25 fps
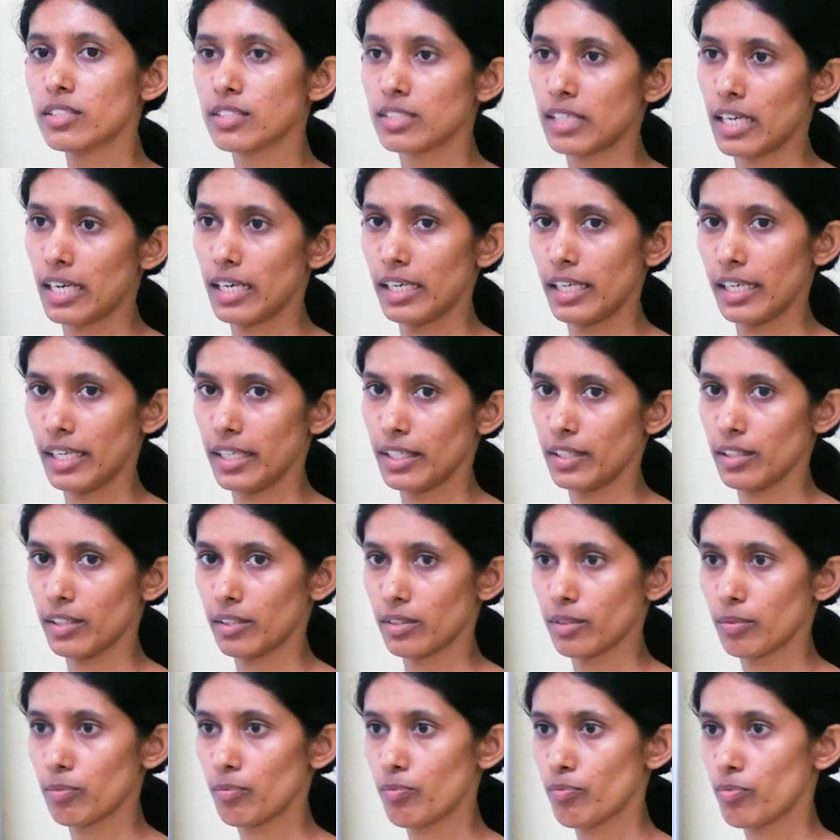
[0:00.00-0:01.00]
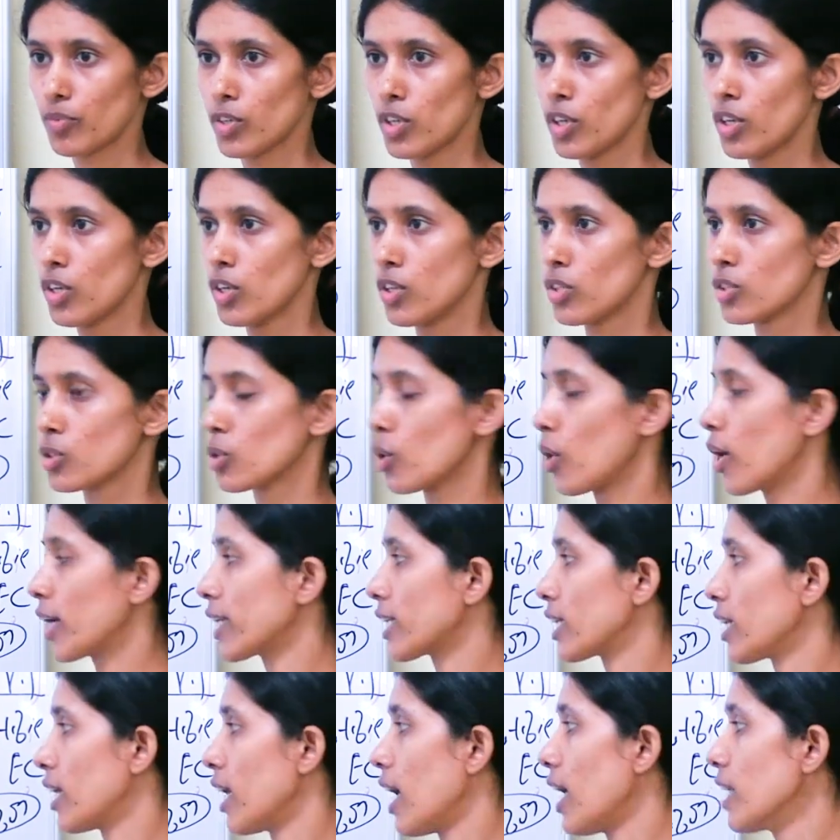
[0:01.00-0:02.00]
cell layer. So
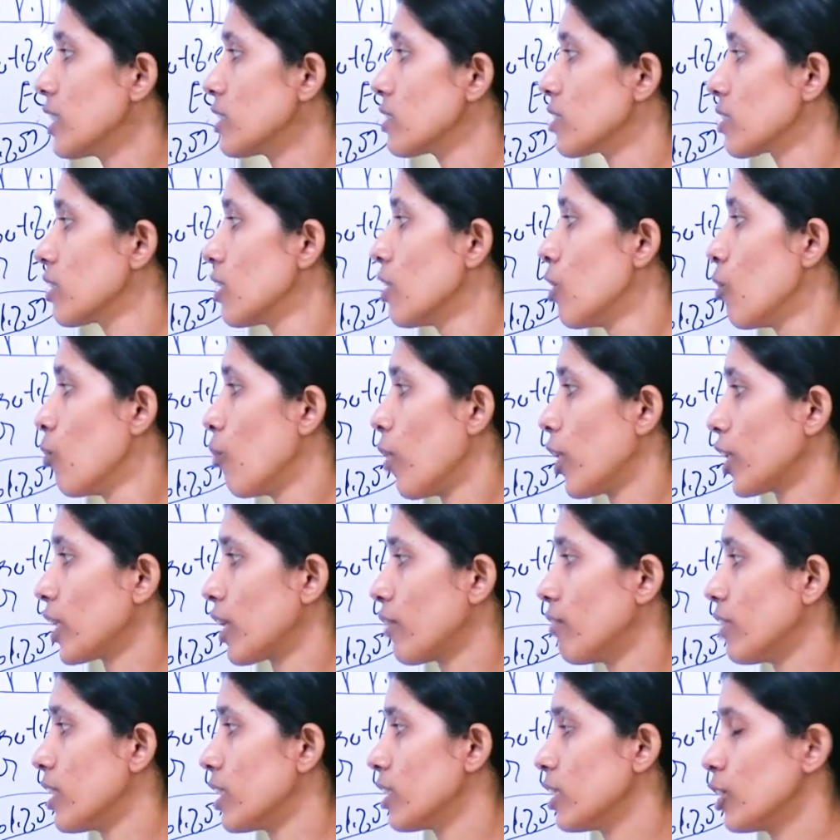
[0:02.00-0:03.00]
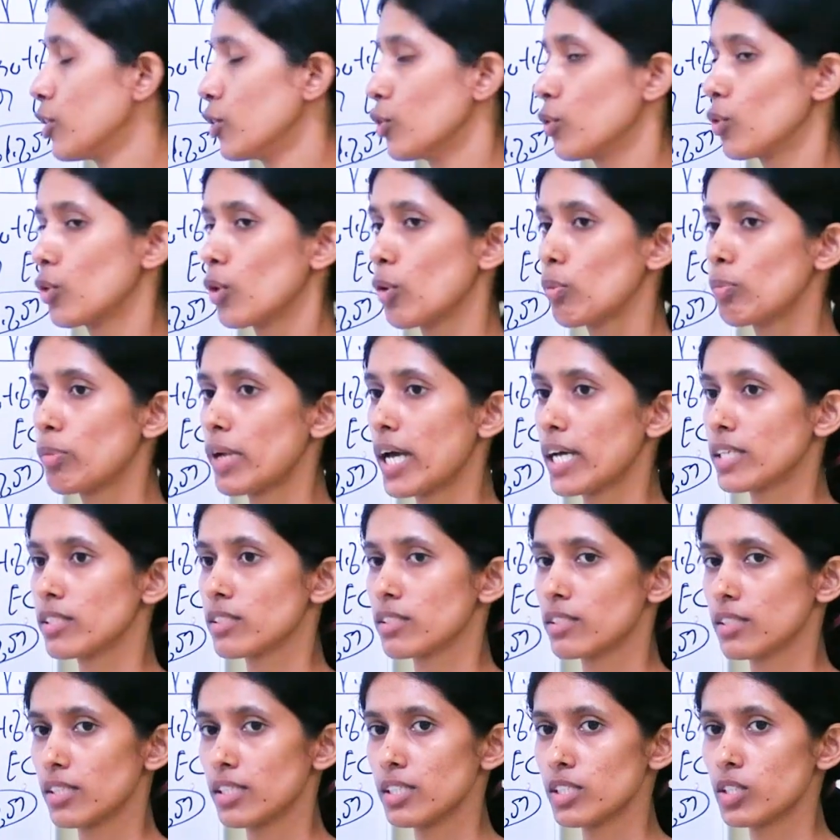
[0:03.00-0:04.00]
at last, whatever the neuroblast
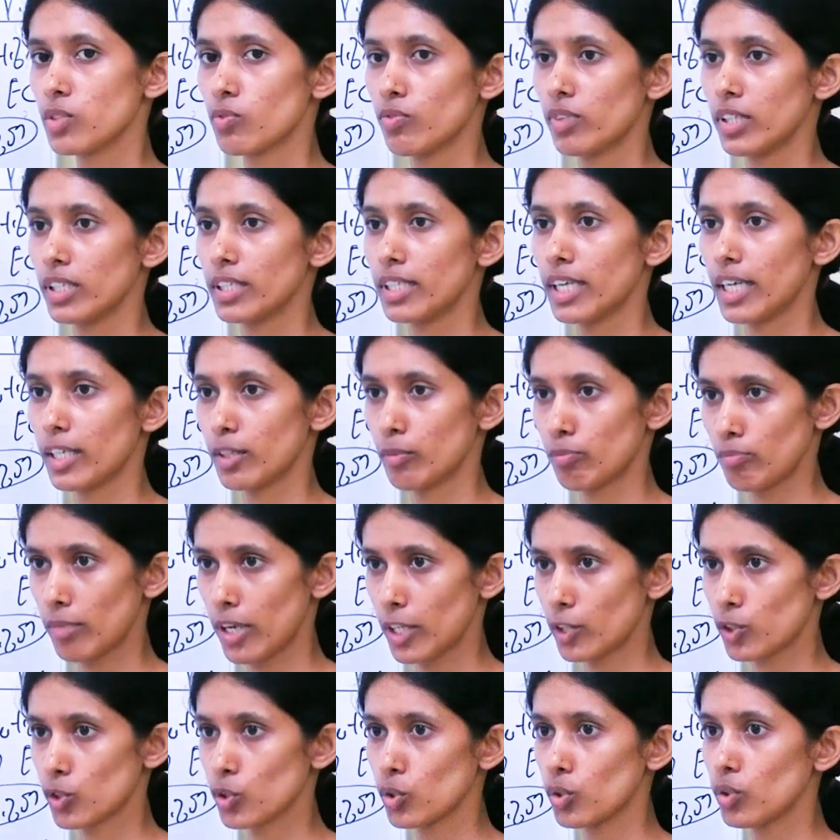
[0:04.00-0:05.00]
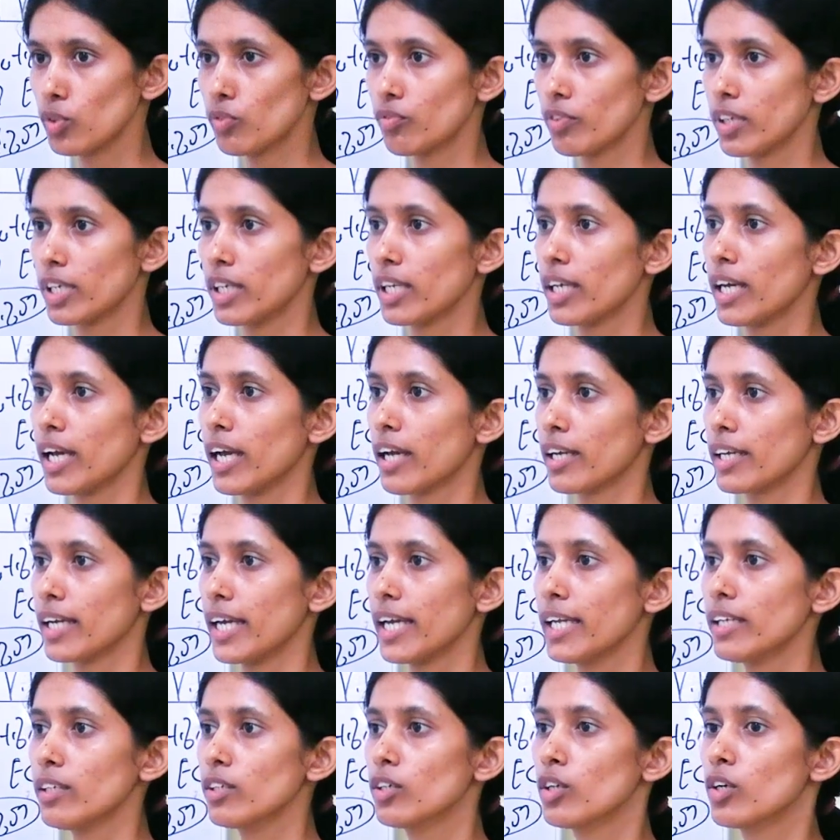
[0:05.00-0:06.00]
cells will get matured will
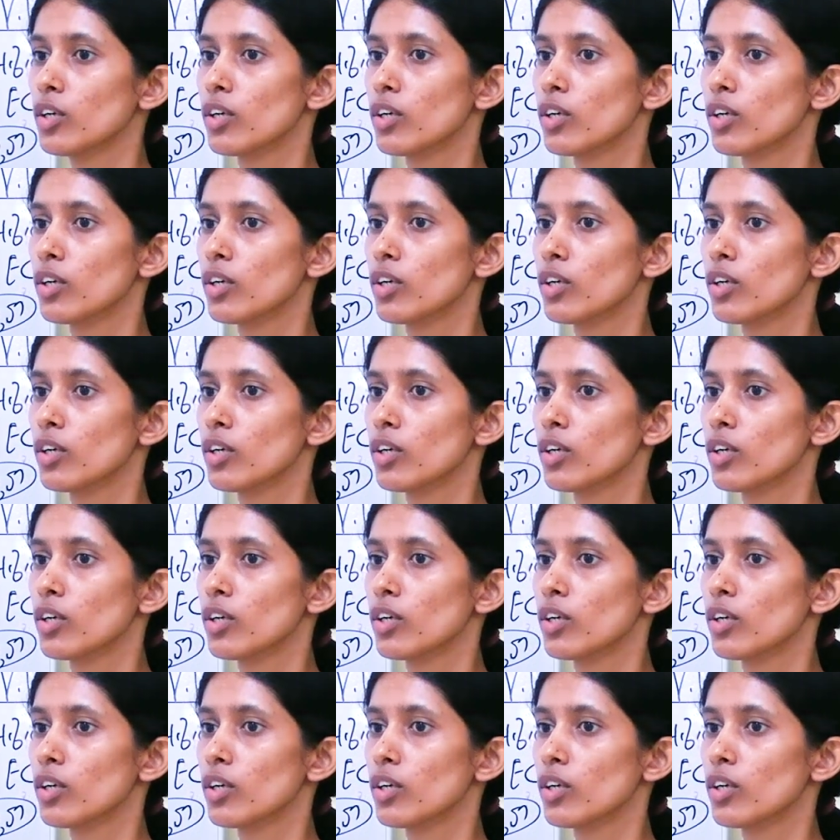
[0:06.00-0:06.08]
again